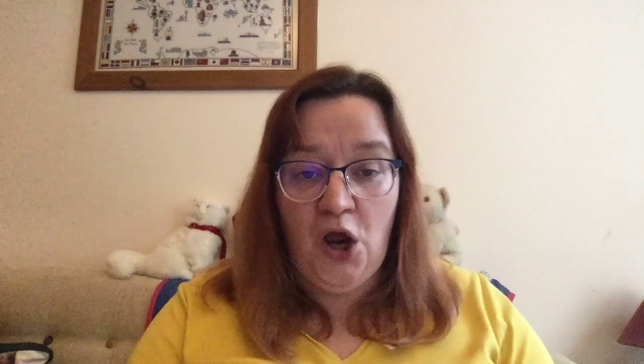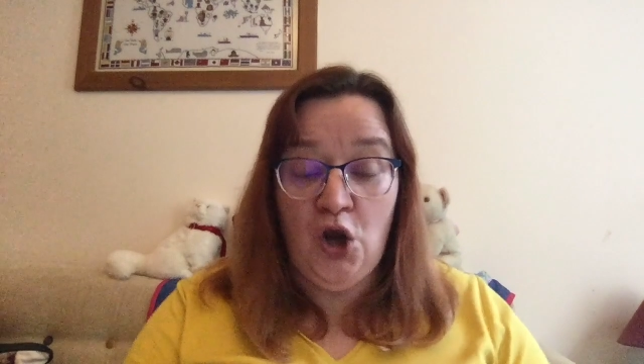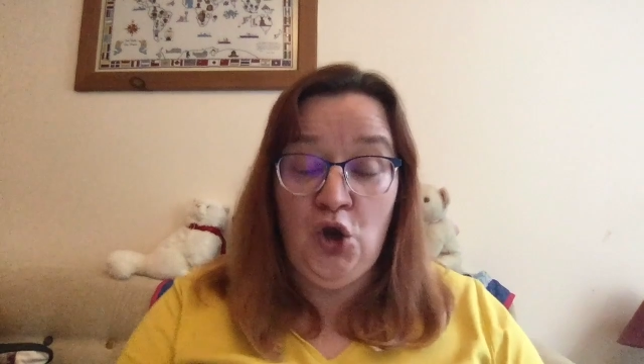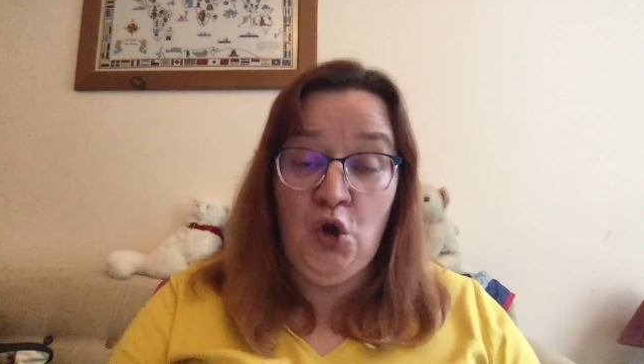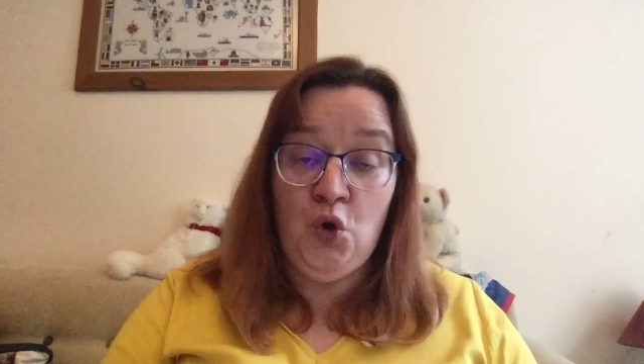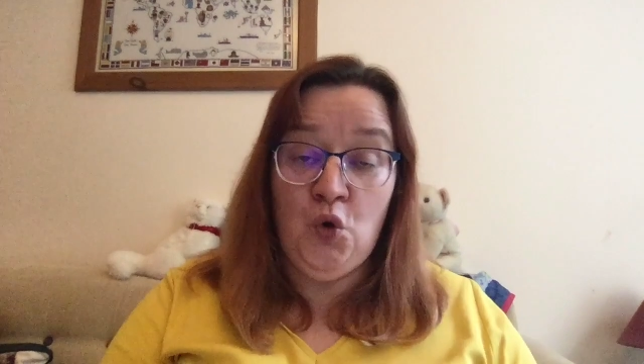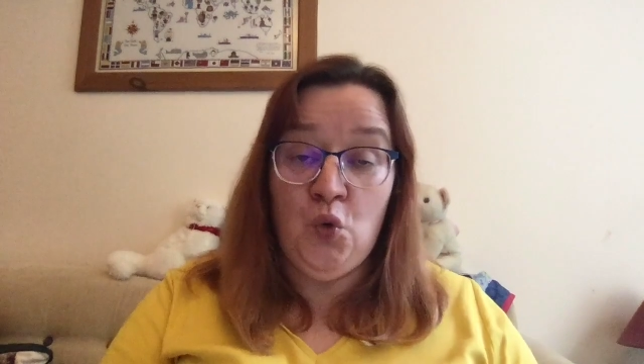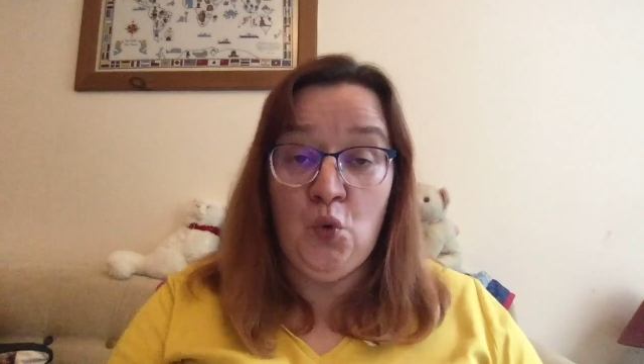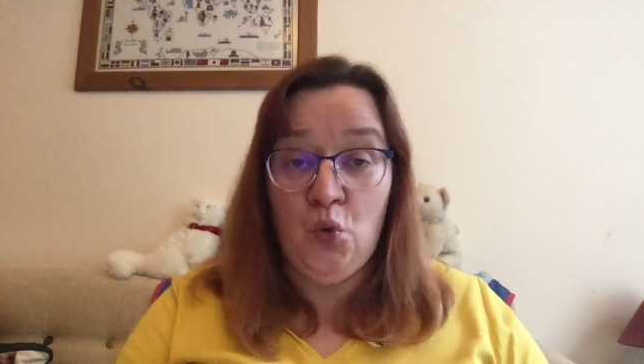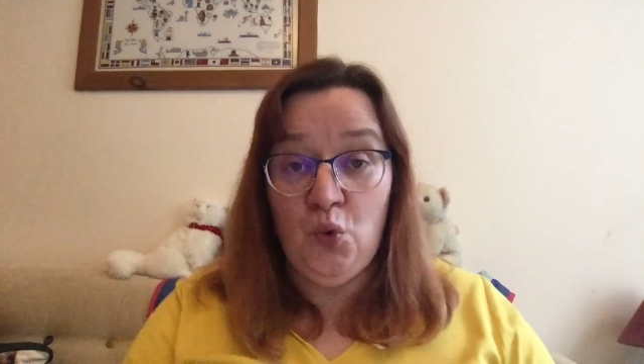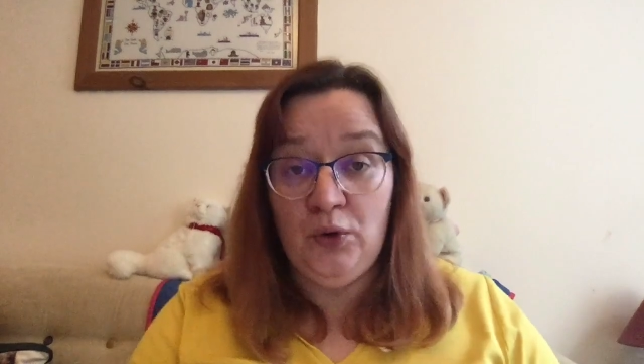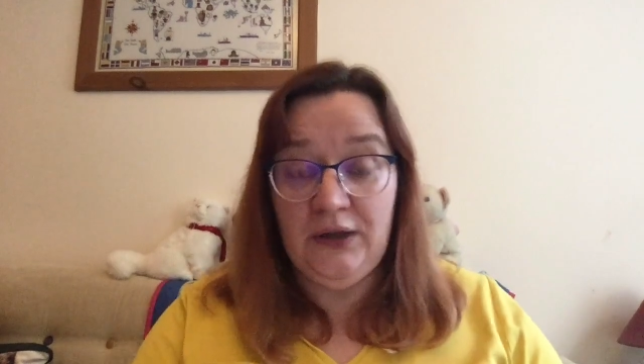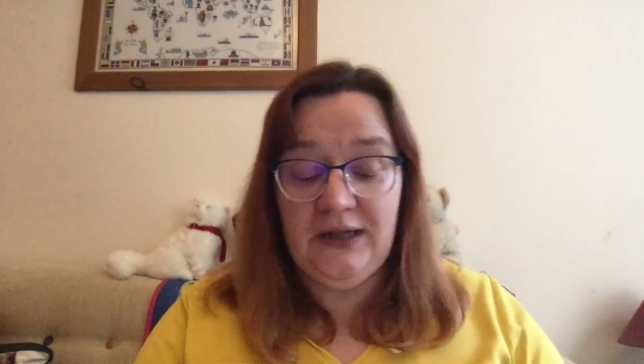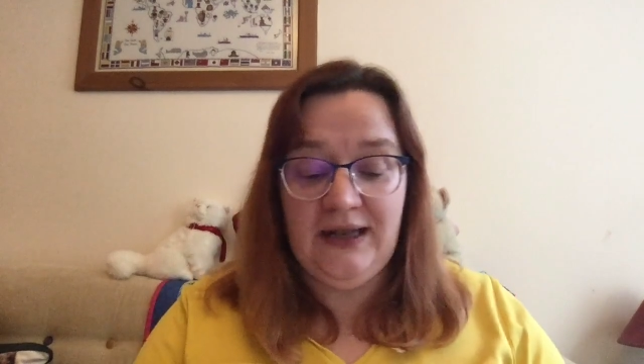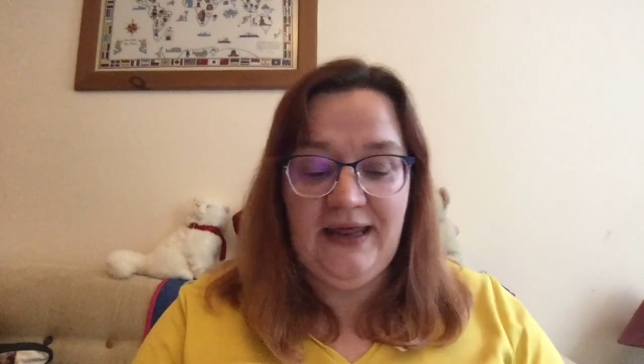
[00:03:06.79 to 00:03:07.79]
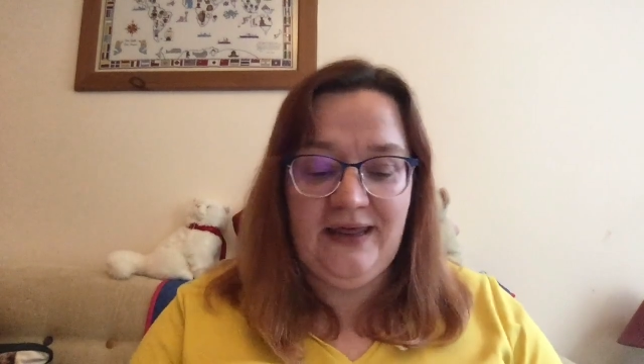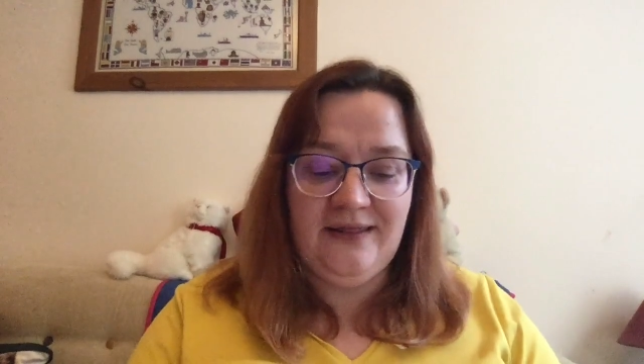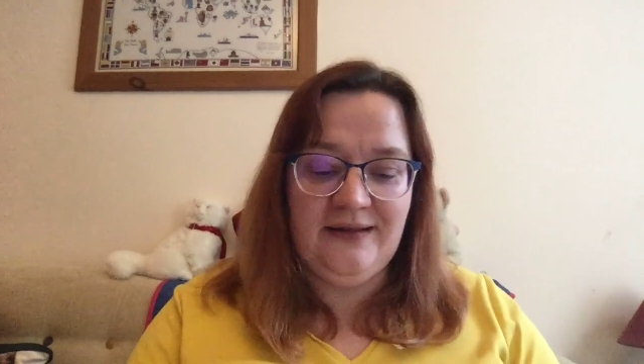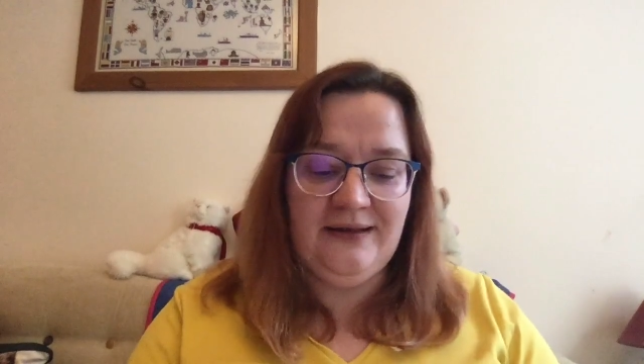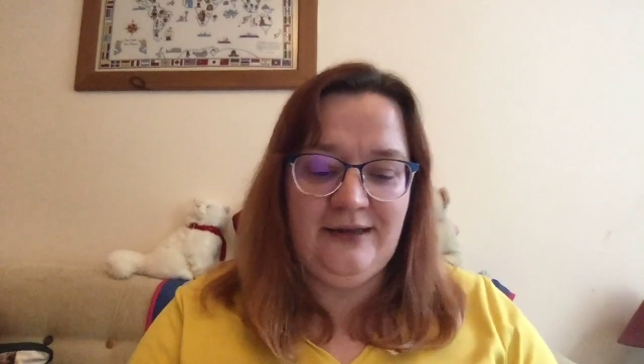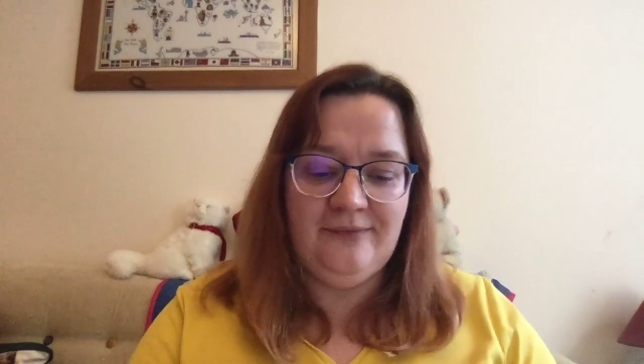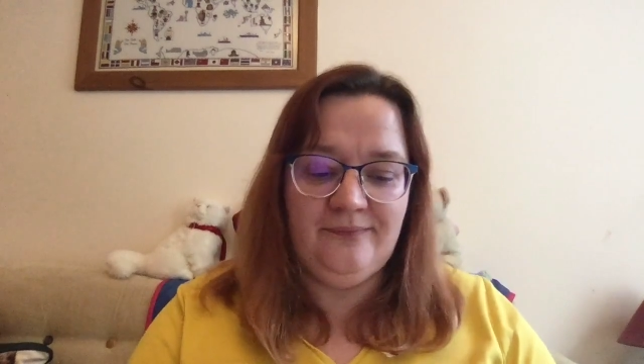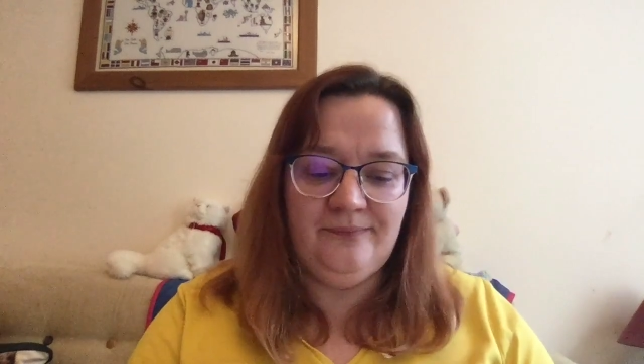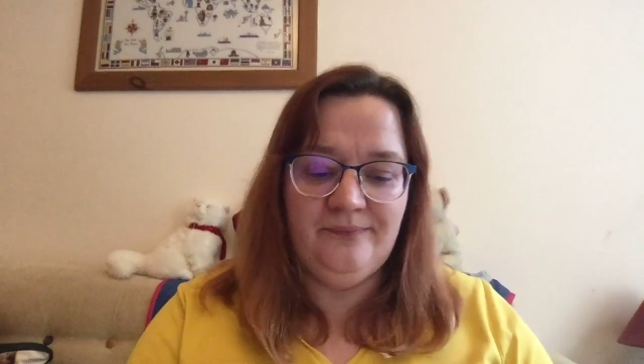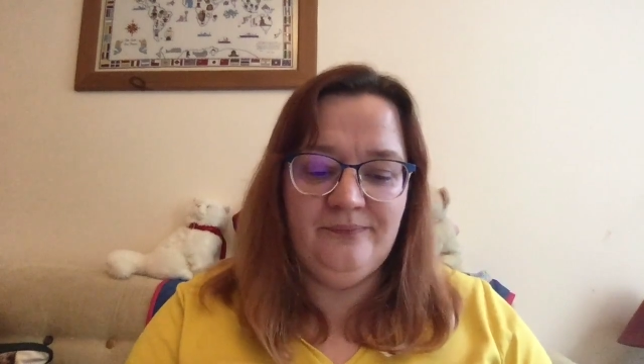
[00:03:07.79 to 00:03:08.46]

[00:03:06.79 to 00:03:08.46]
and yawned lazily,